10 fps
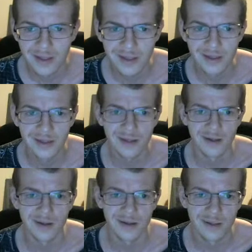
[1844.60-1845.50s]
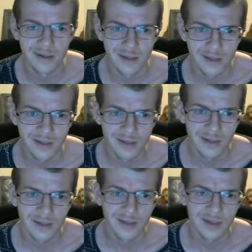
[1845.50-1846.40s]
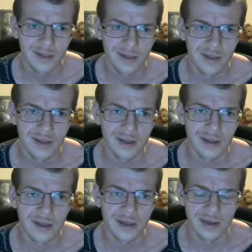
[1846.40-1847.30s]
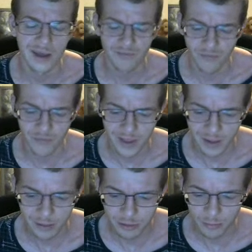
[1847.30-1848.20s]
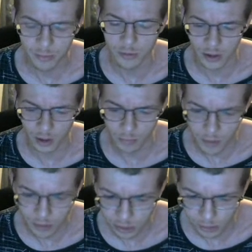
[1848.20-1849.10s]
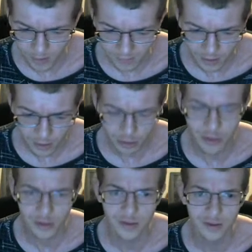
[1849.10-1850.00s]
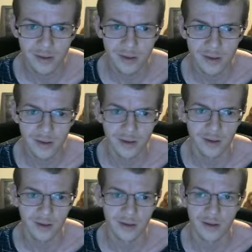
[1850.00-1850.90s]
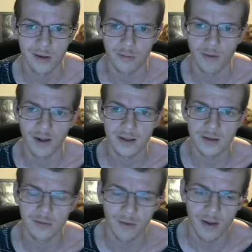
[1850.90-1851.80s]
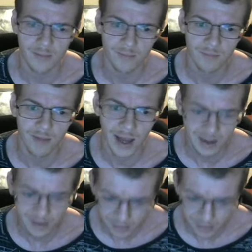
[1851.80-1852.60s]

He definitely had some good humour, Sir Alex. A great man.